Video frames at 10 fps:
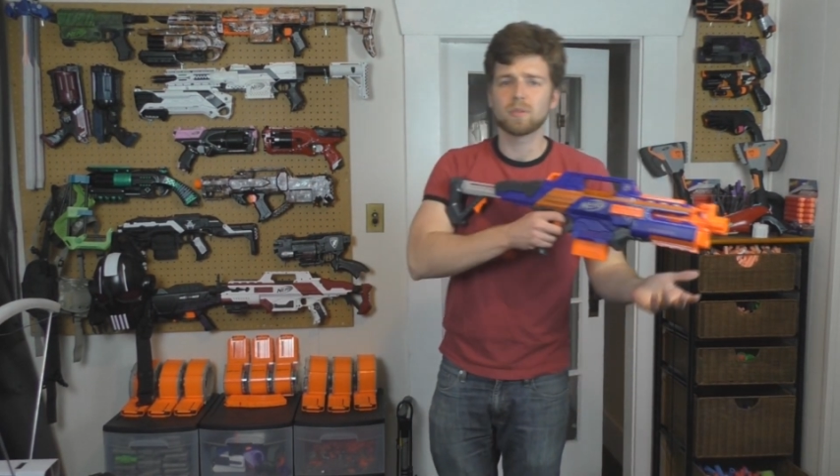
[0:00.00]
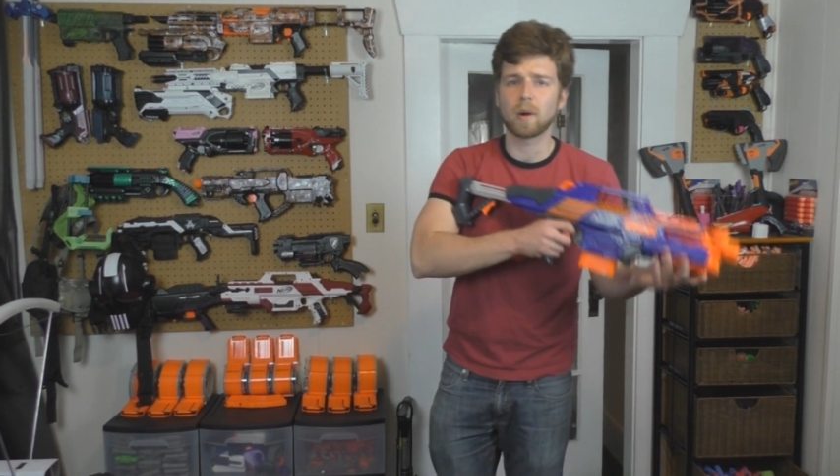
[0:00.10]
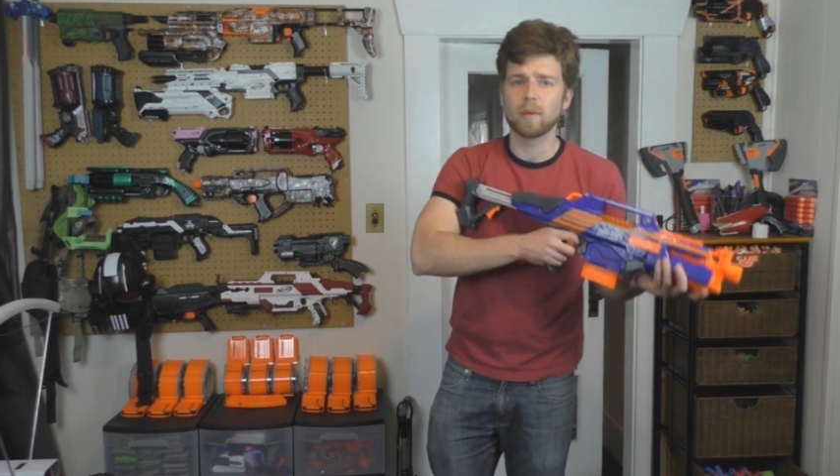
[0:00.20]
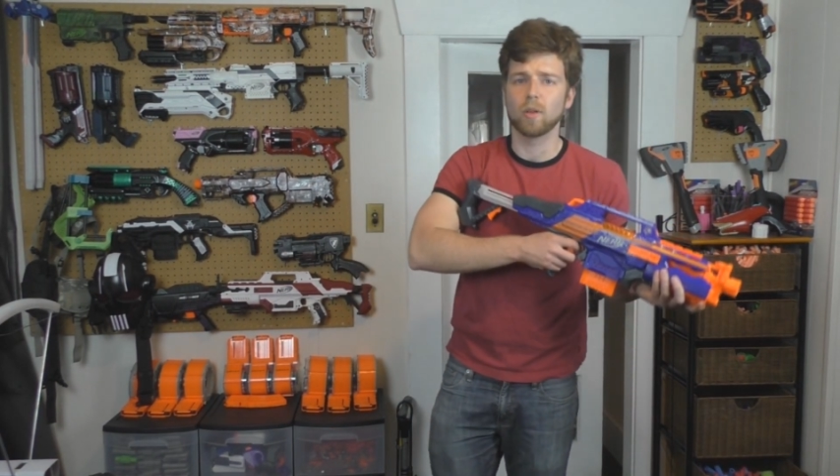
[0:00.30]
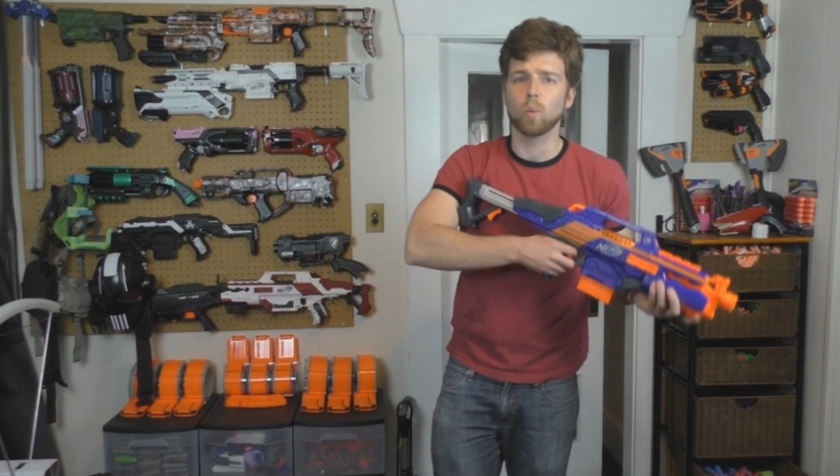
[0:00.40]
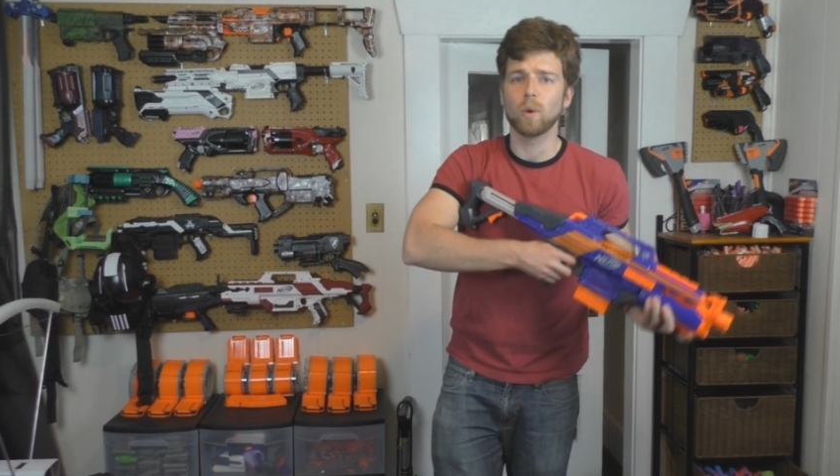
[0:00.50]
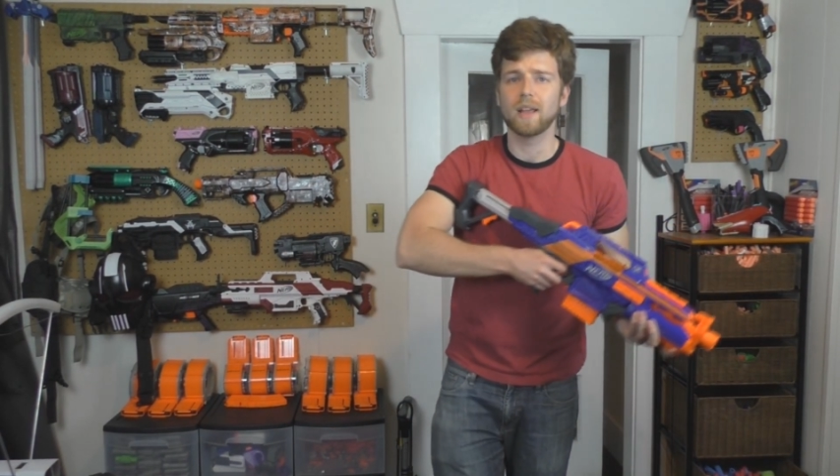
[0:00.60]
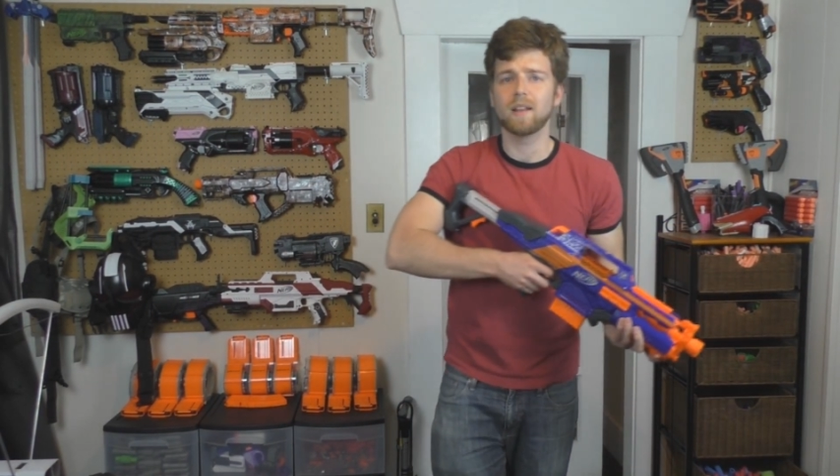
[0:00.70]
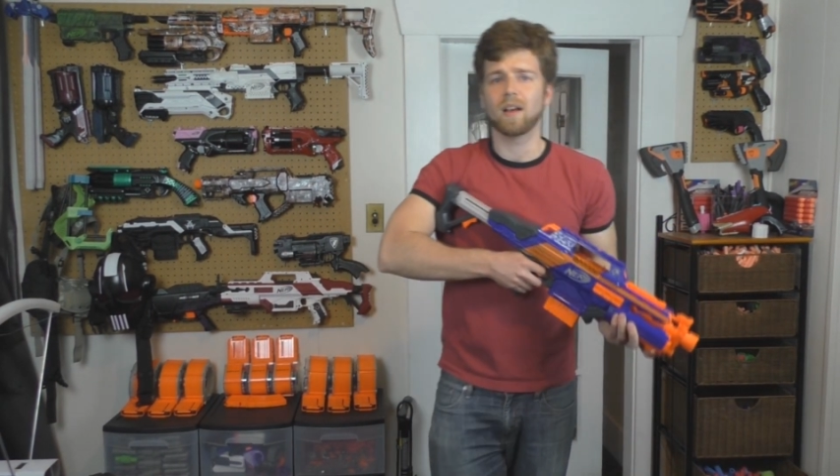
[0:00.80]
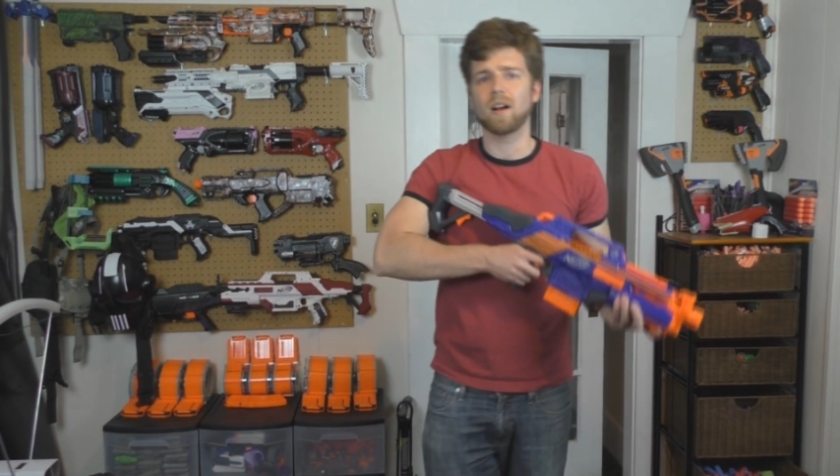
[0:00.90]
was probably the
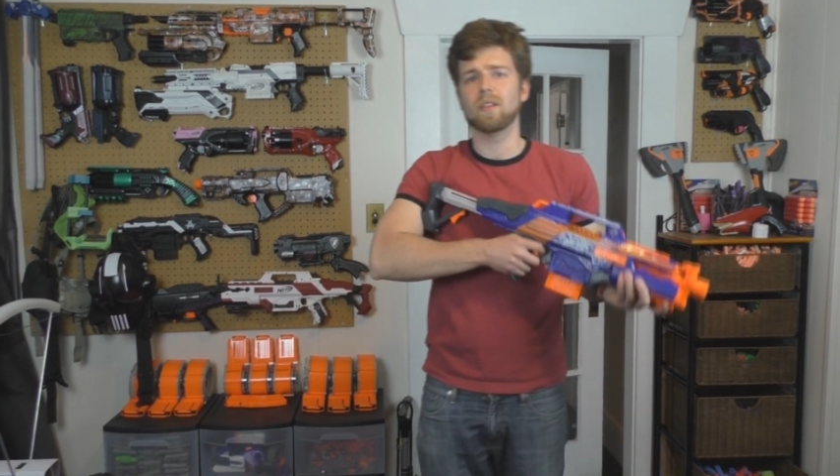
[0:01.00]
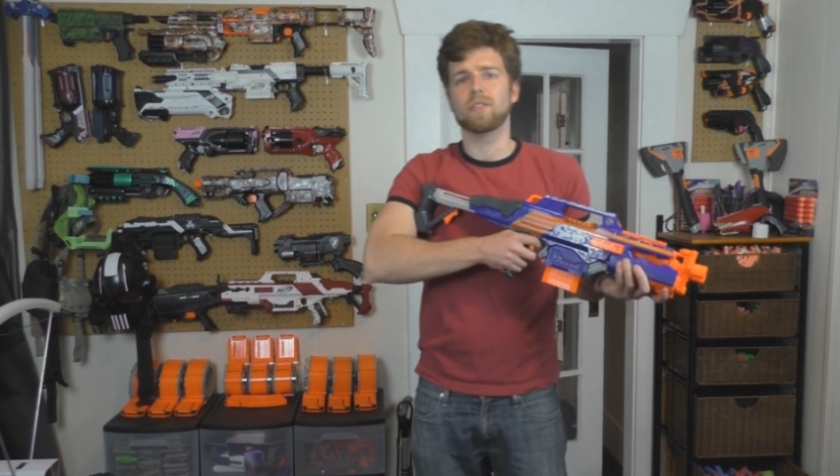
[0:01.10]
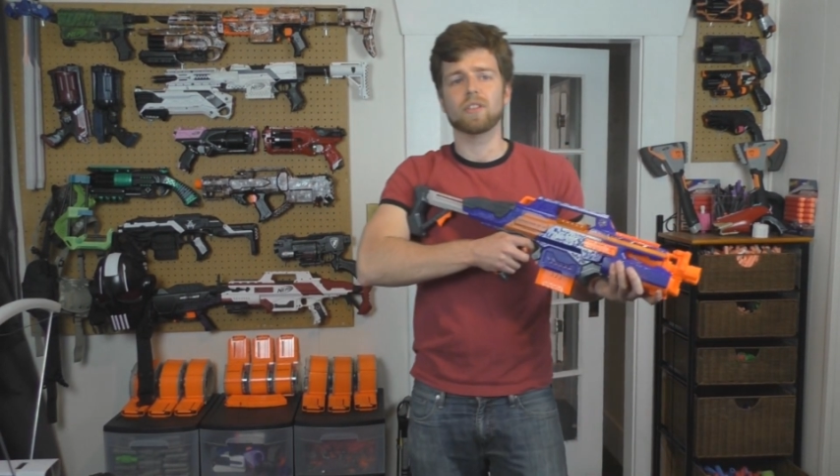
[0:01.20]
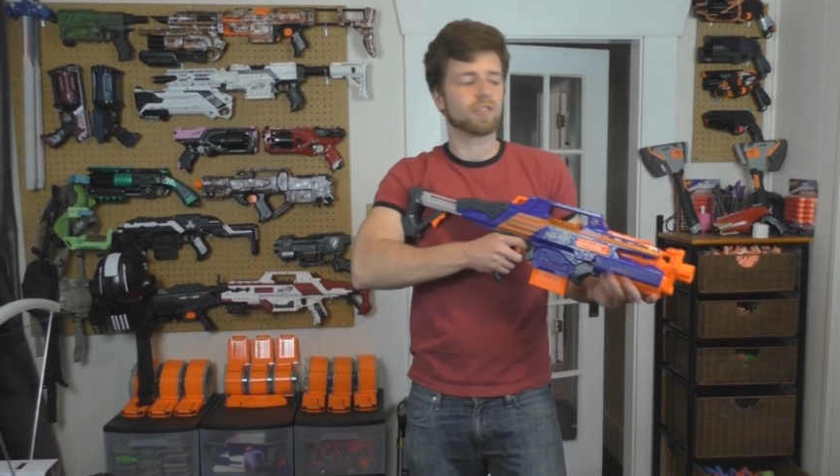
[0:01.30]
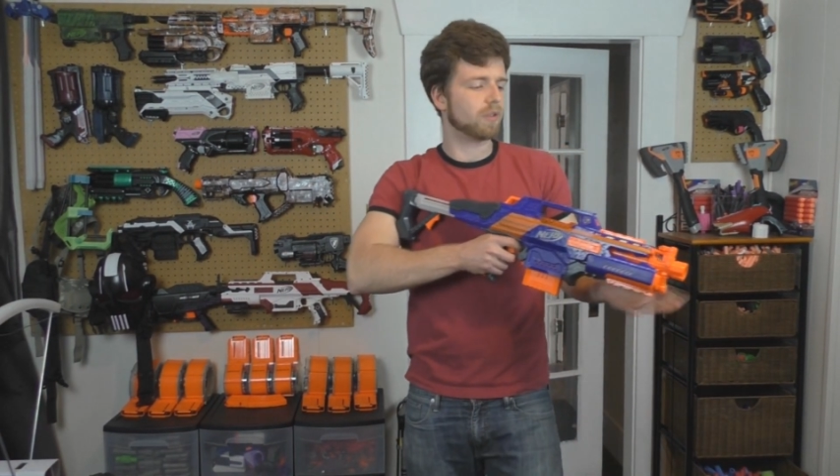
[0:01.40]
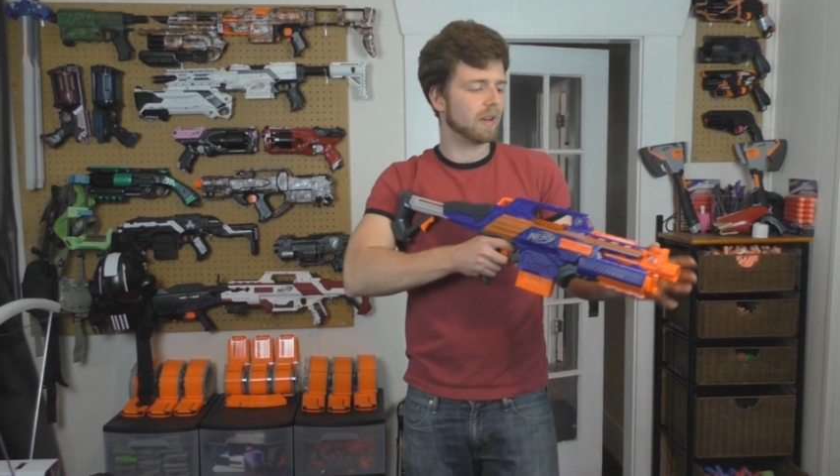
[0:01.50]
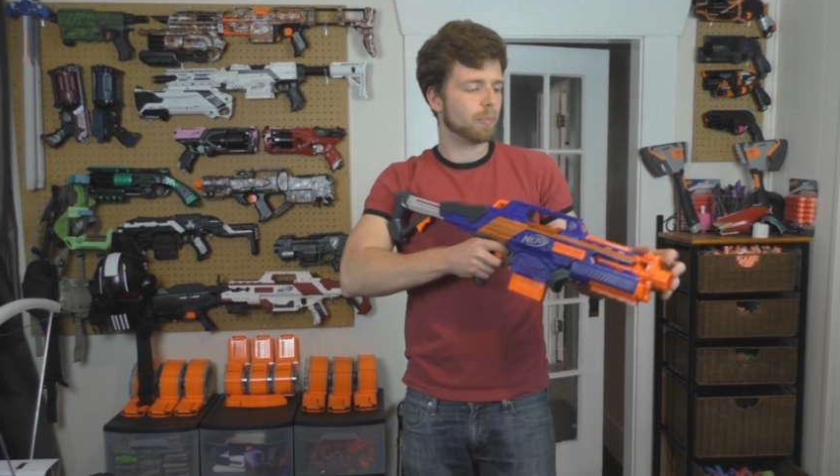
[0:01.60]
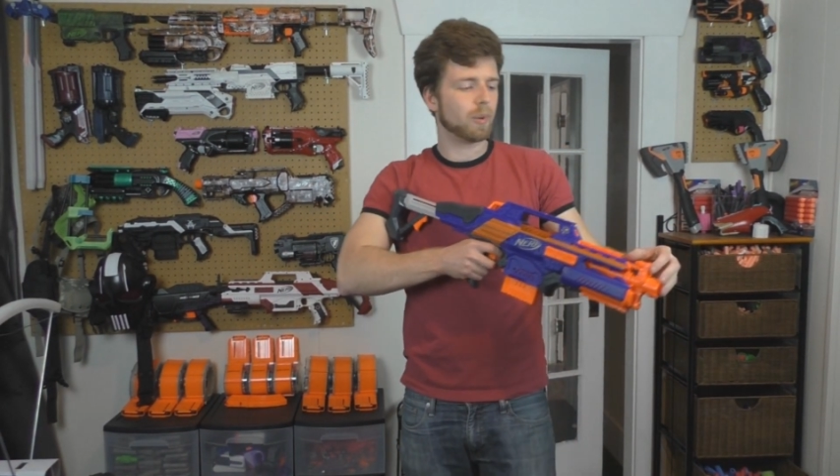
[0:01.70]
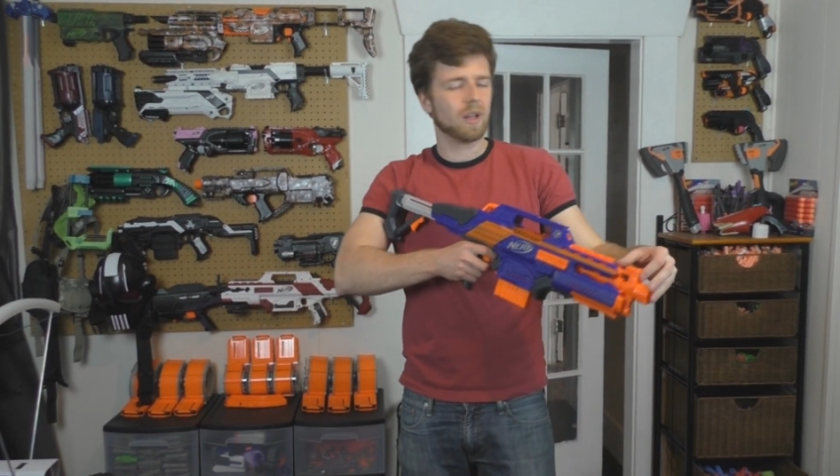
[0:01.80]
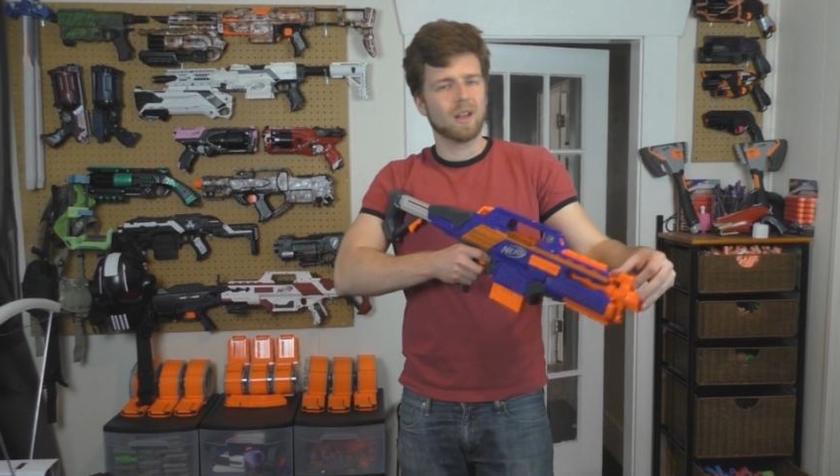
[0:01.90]
win of the
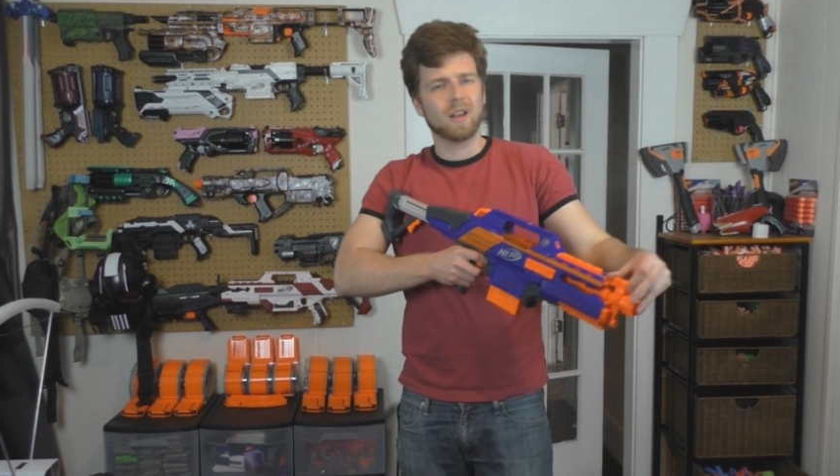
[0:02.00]
trip.